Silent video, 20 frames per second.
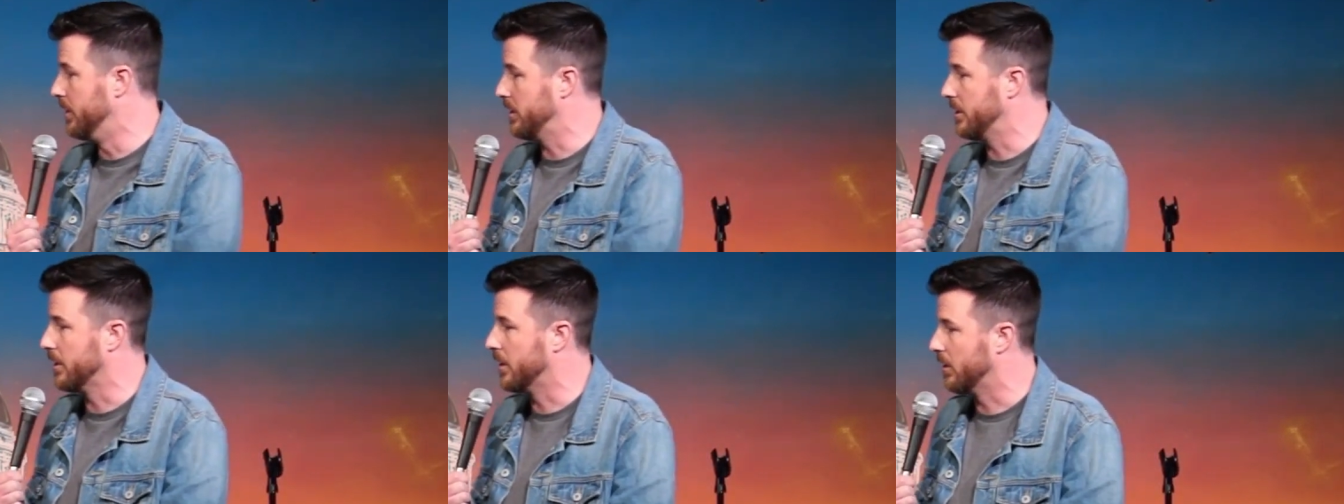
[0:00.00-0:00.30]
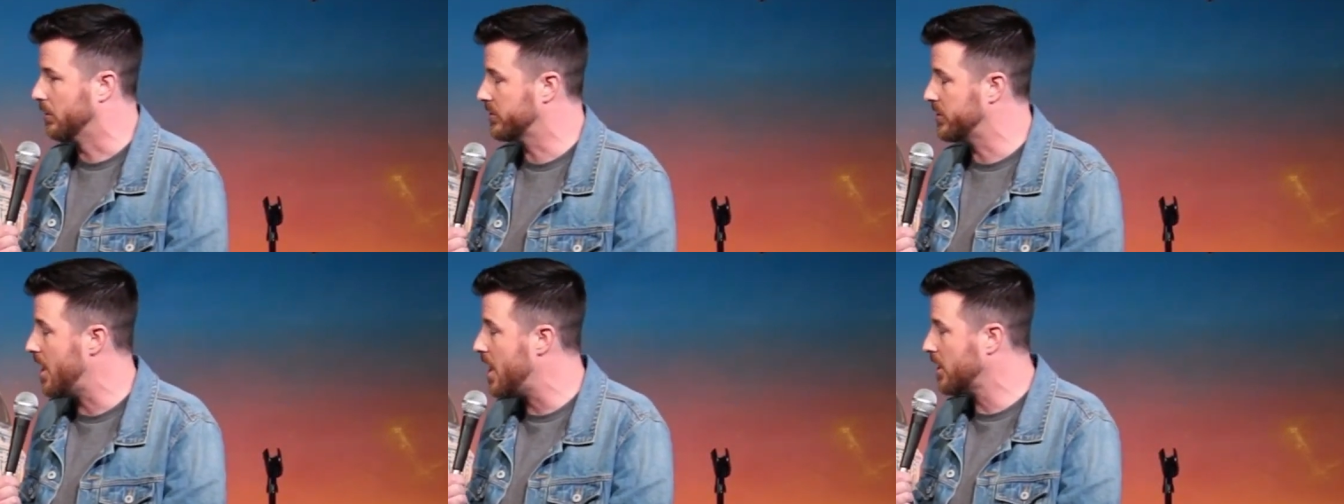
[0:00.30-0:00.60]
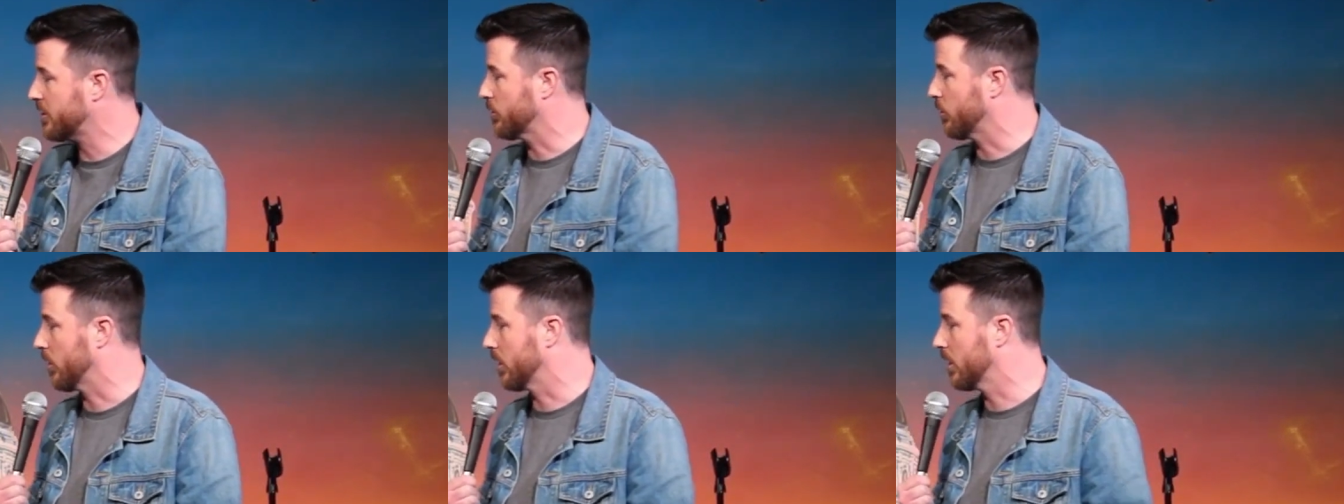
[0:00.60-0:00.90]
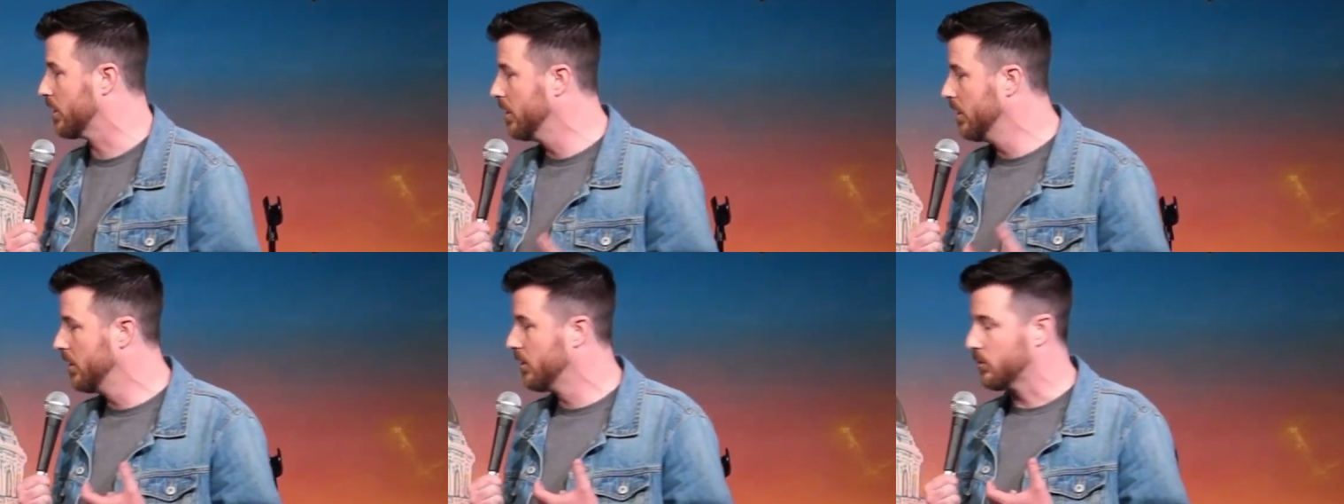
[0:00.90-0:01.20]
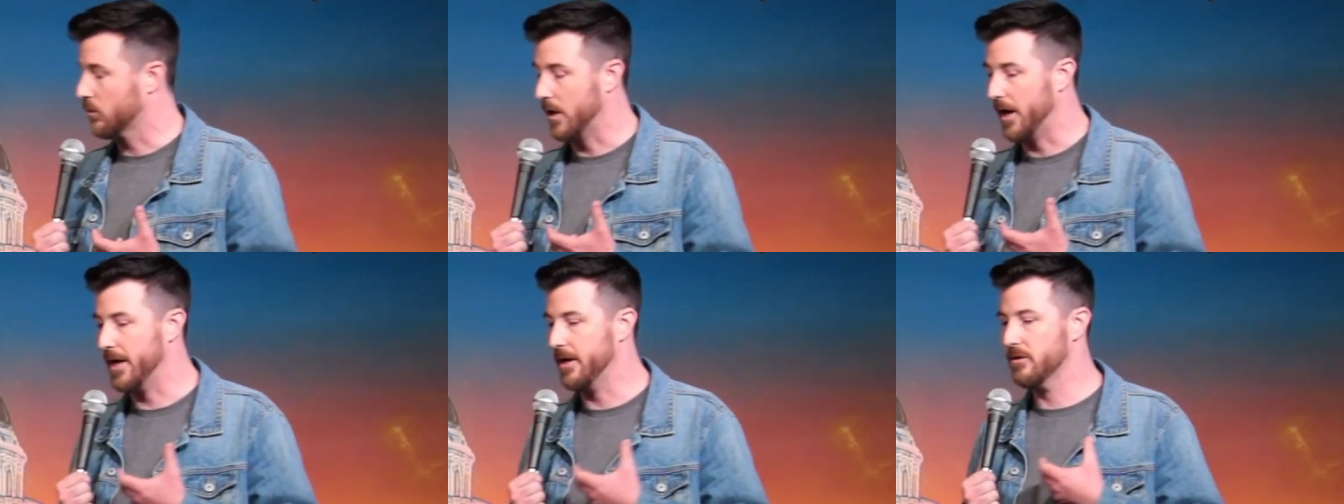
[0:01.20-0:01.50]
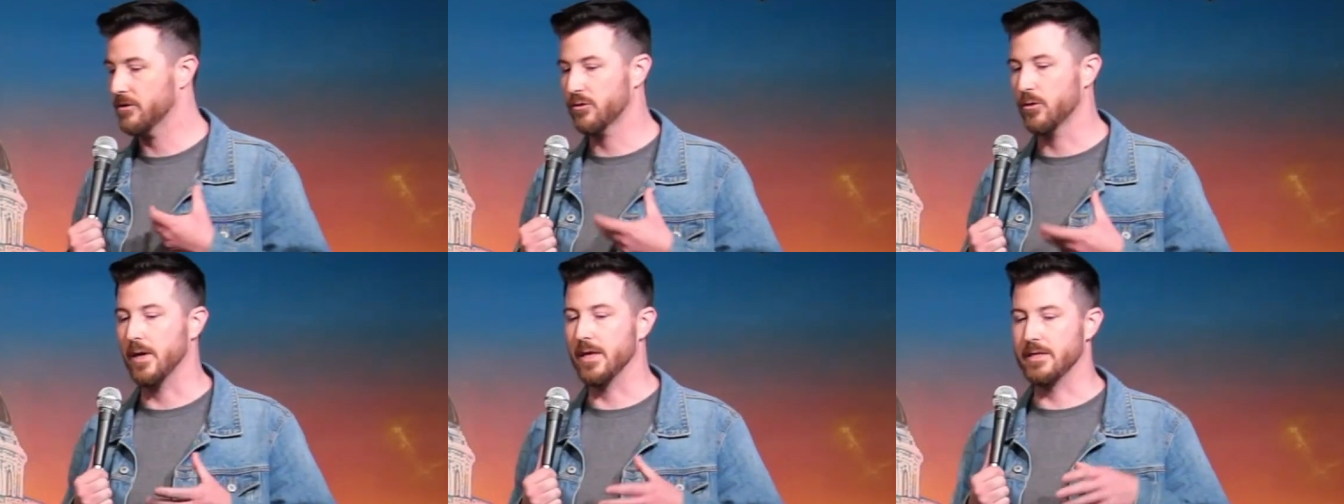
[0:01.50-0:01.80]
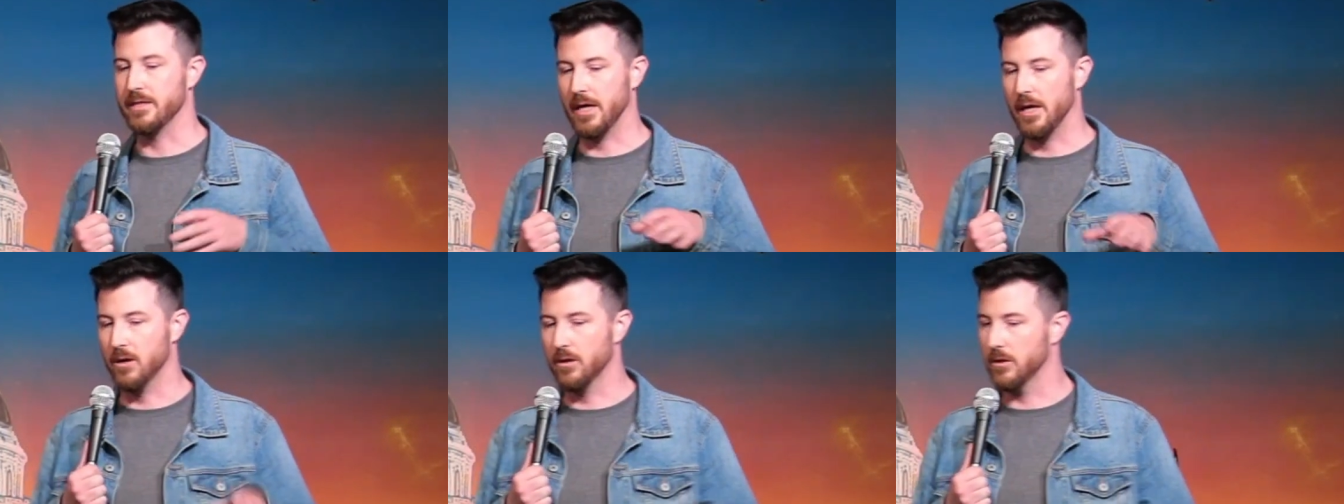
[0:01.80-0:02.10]
you know, talk to her, right? So I
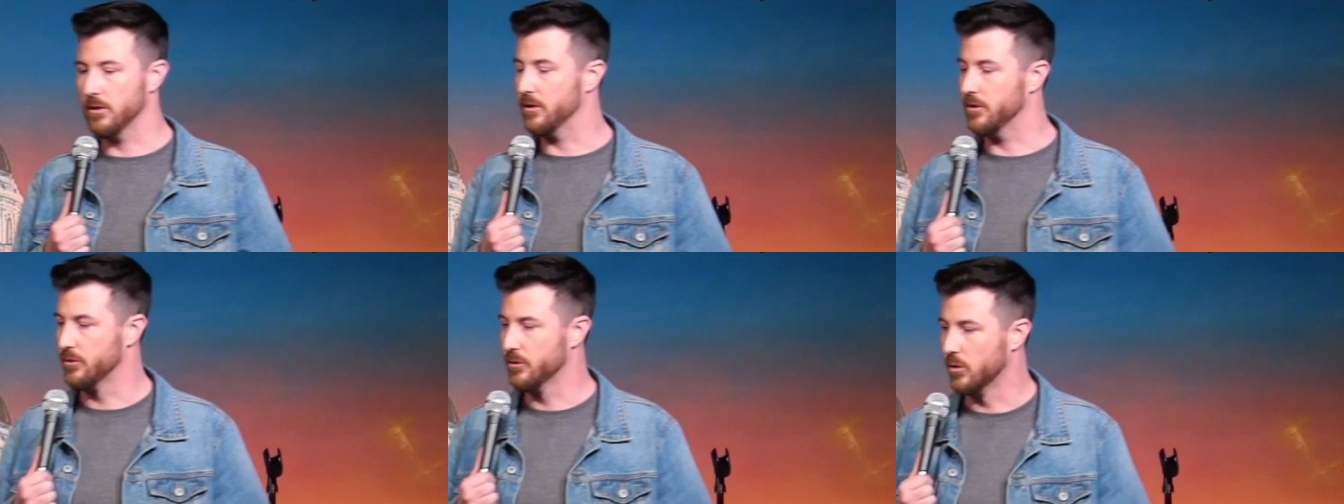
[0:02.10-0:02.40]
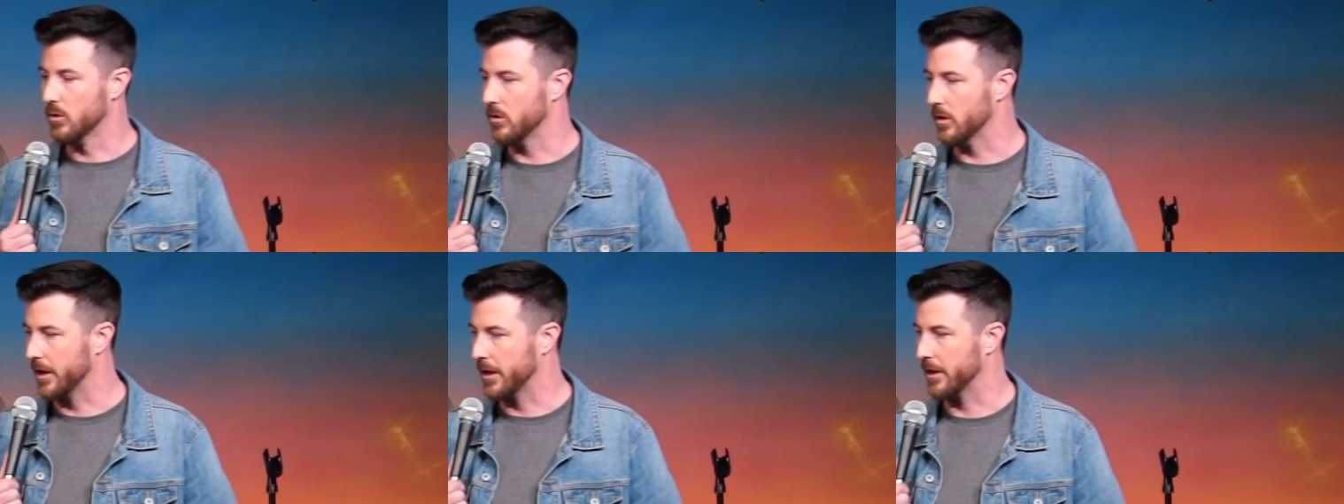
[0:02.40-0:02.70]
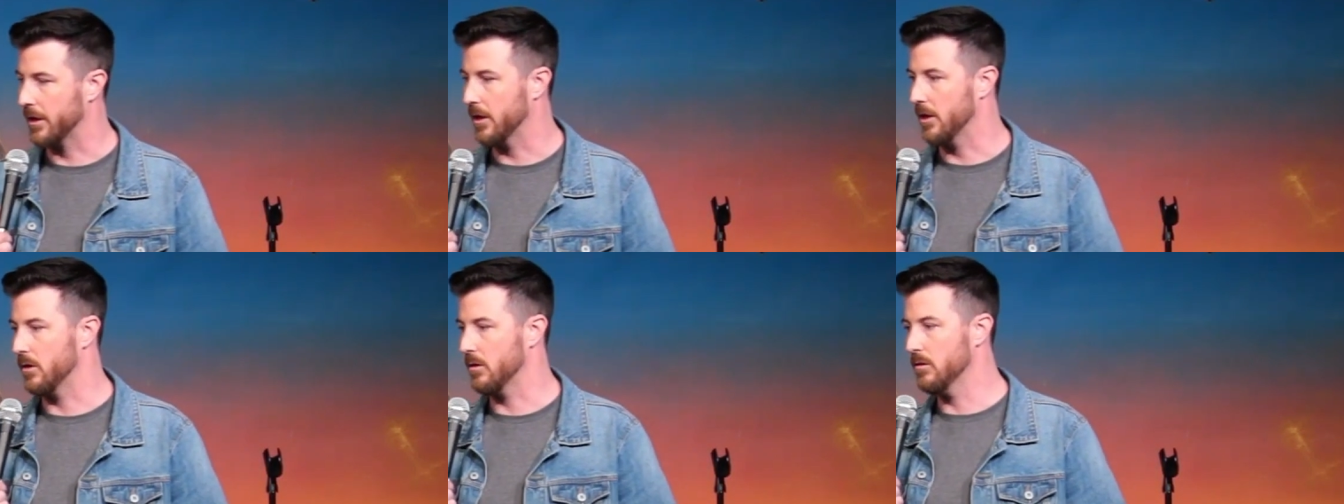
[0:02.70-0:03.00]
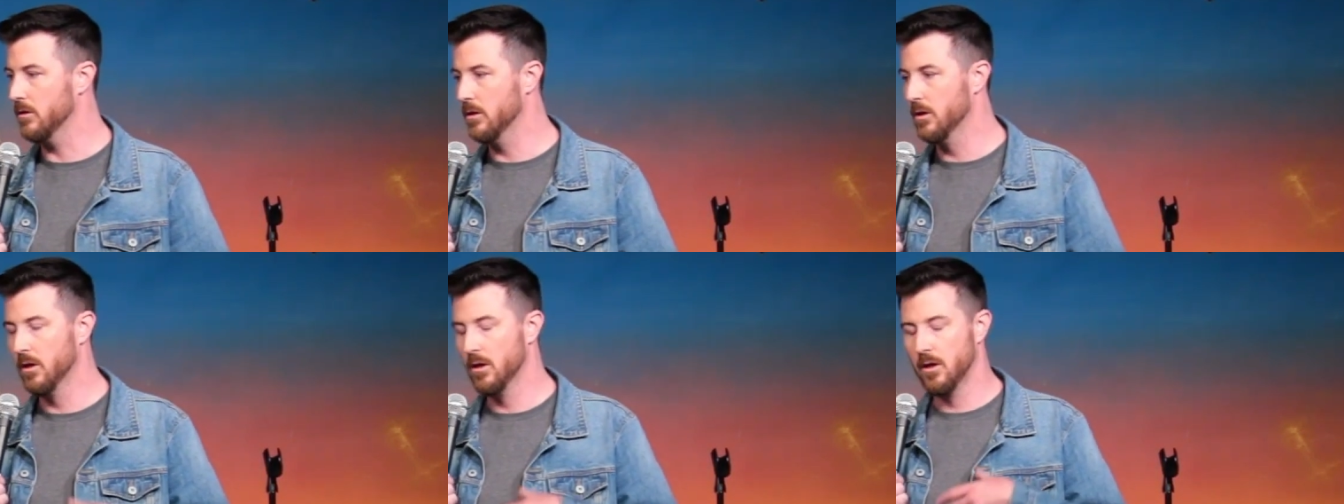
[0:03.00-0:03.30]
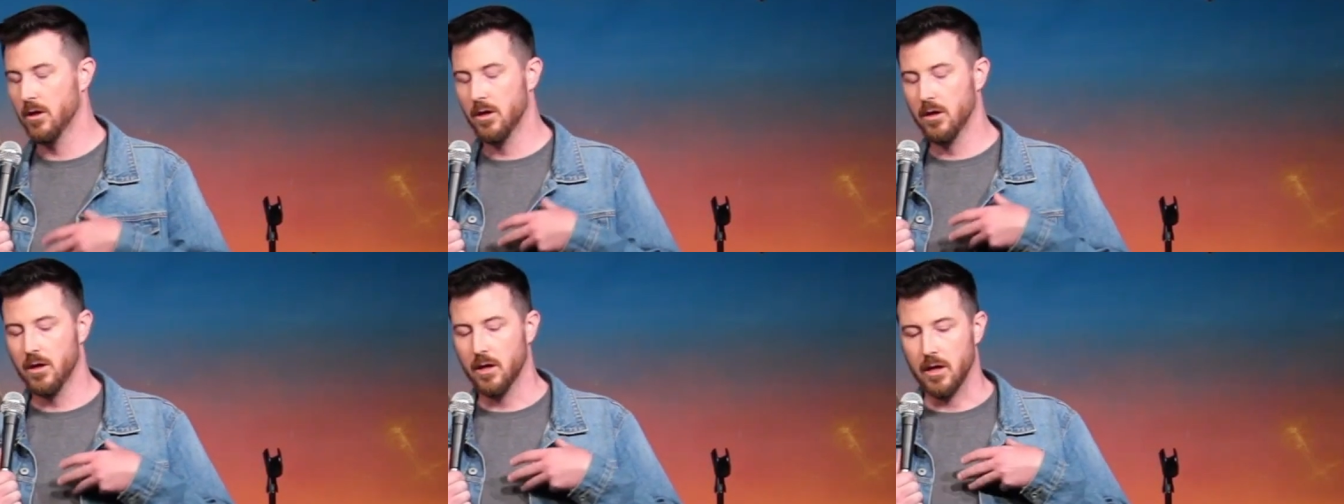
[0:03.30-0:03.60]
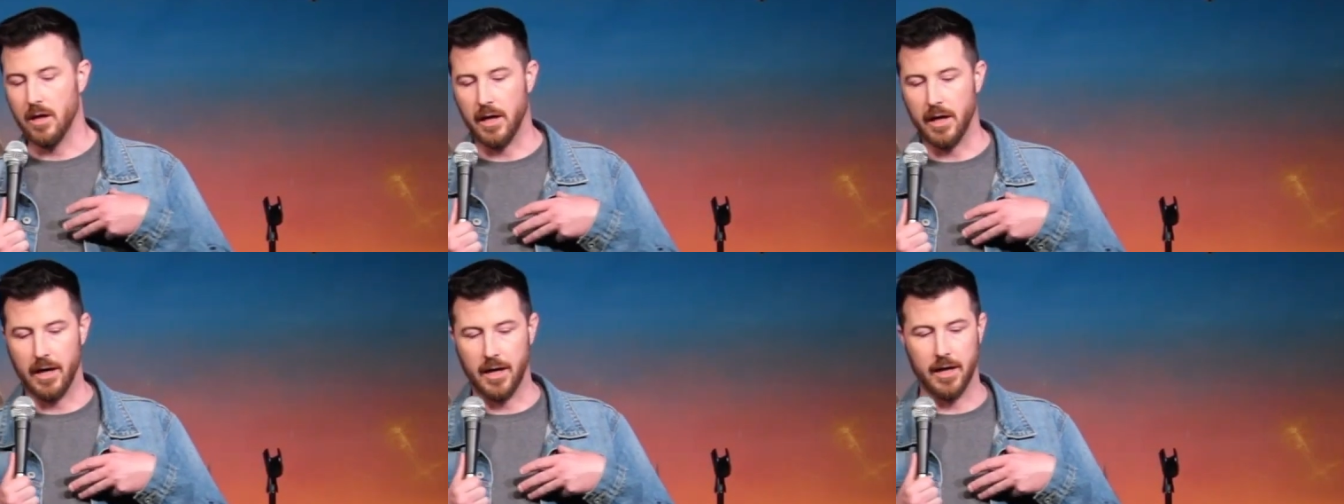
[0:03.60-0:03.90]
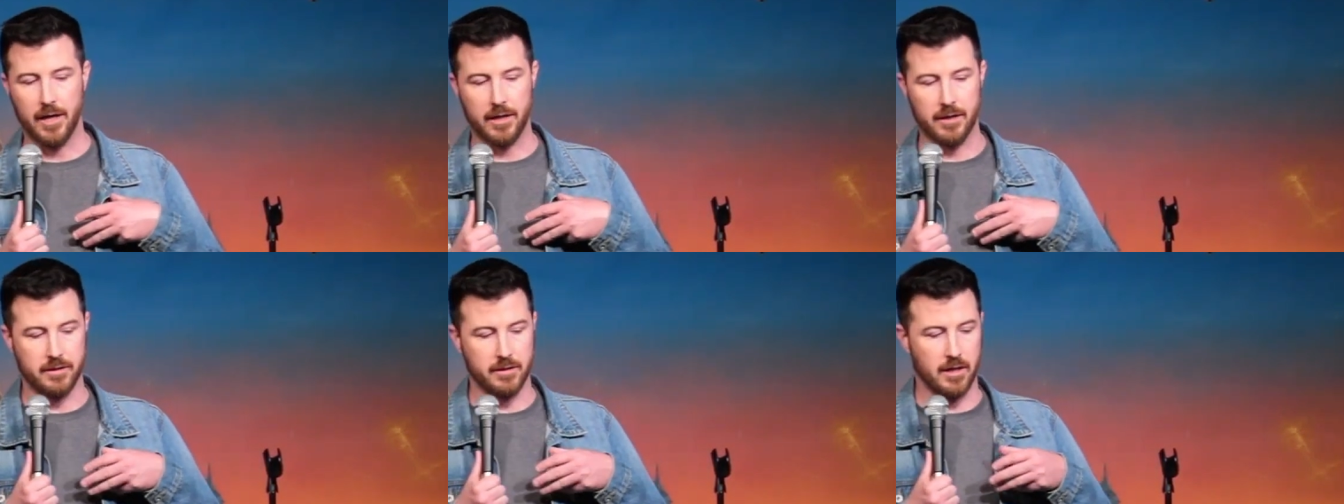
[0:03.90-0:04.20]
downloaded Duolingo,
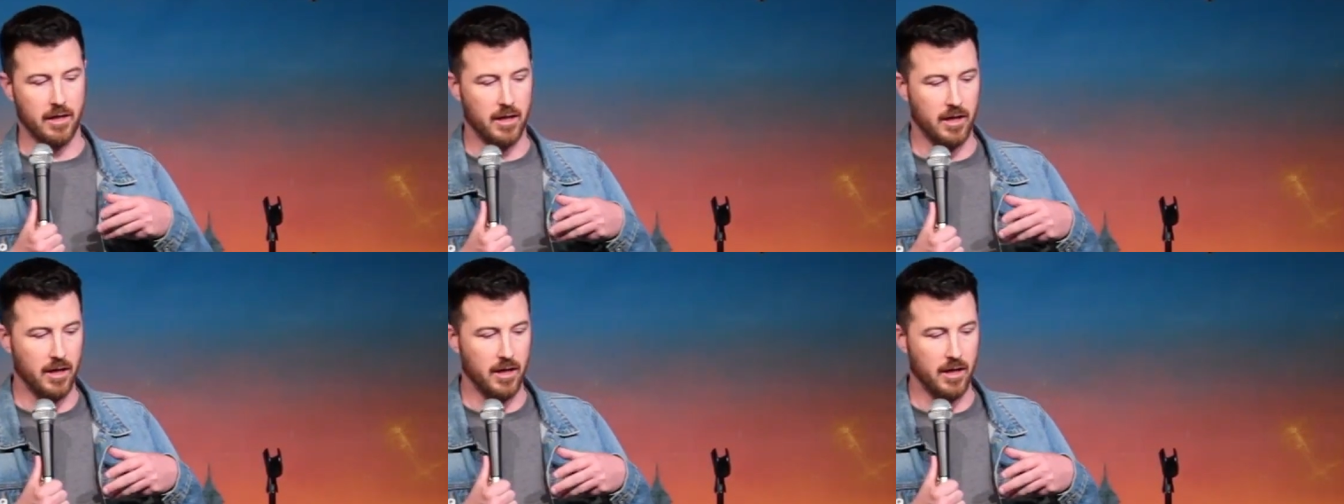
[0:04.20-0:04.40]
and